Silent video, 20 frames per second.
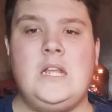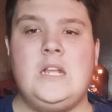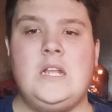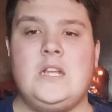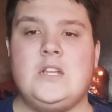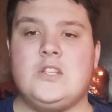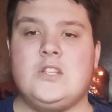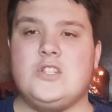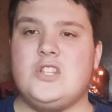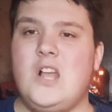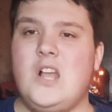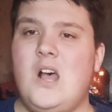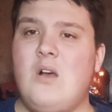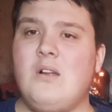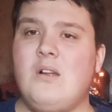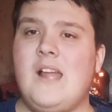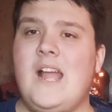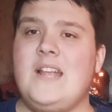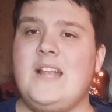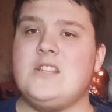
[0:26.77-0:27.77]

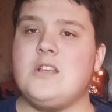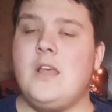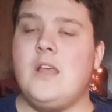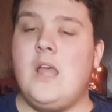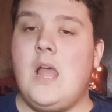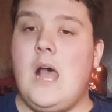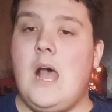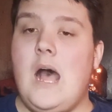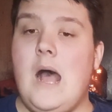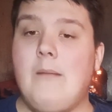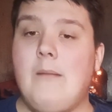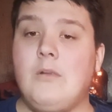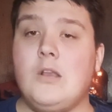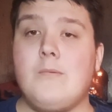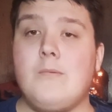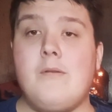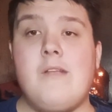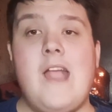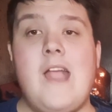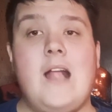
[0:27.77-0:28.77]
So, guys, I'm going
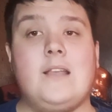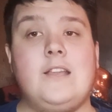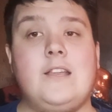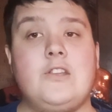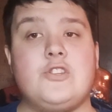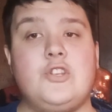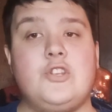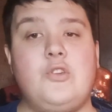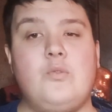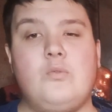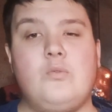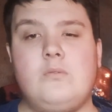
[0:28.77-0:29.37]
to be reacting to